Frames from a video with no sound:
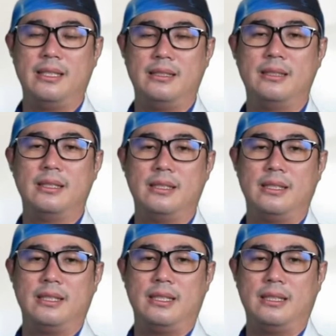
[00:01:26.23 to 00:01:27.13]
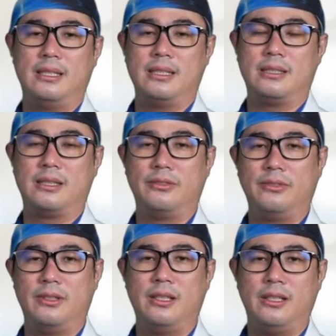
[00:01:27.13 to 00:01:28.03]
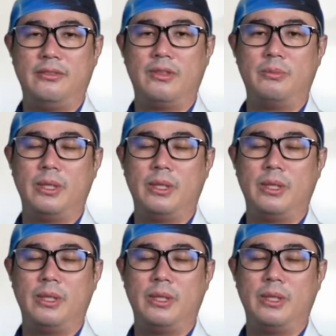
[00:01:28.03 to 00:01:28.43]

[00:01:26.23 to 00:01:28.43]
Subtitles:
and it does stuff to the liver.